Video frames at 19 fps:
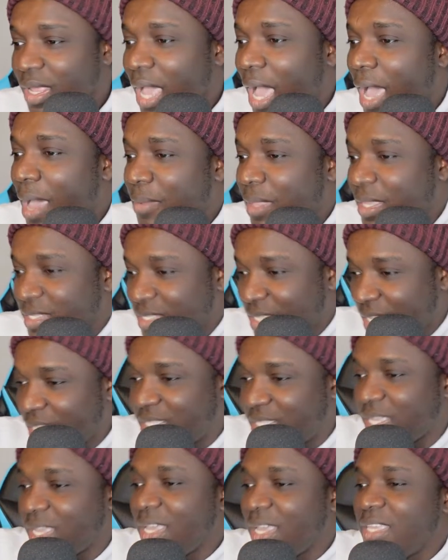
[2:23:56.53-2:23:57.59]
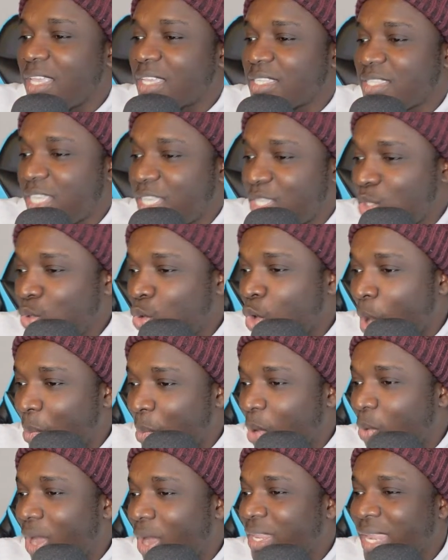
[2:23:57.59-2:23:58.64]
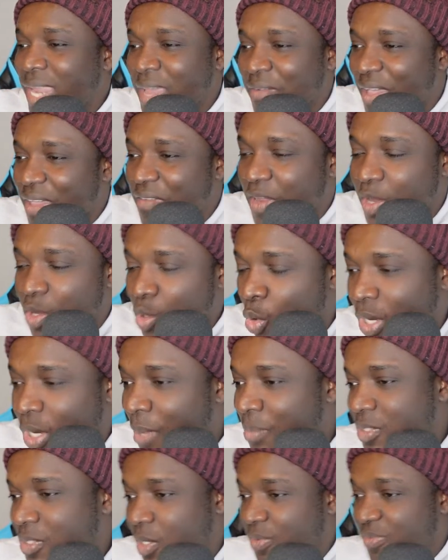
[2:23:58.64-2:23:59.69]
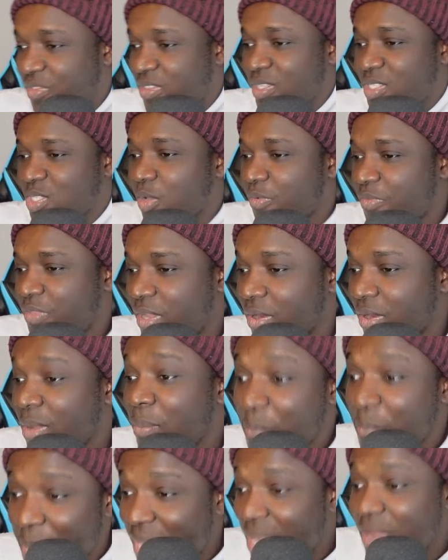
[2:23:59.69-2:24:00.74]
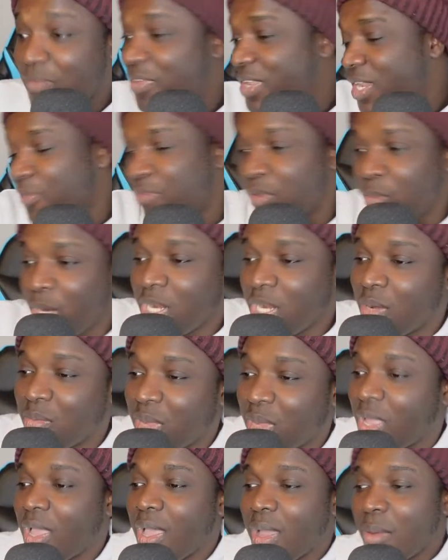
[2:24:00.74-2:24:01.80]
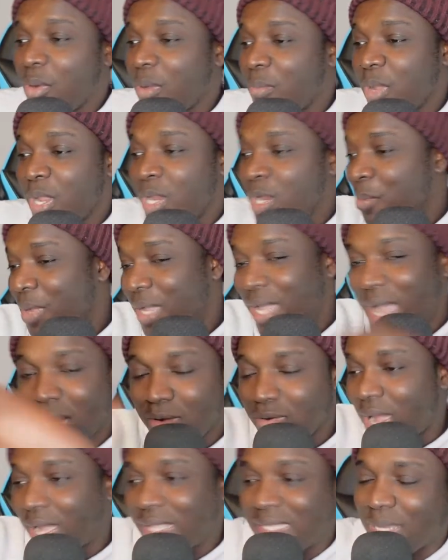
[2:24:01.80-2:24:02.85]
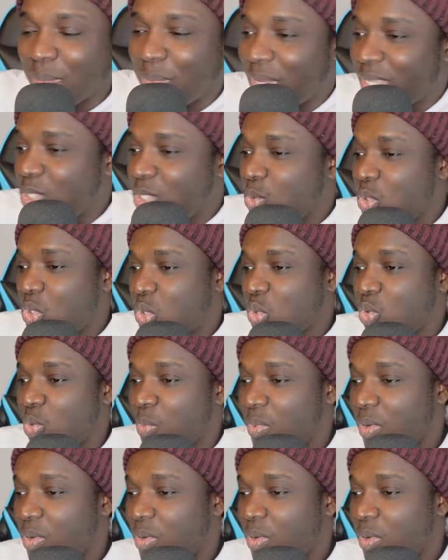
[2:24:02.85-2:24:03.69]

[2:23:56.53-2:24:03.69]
You see it? You see it, you humble one, you never even know them stuff there. In Bill video for bring them a character up on YouTube.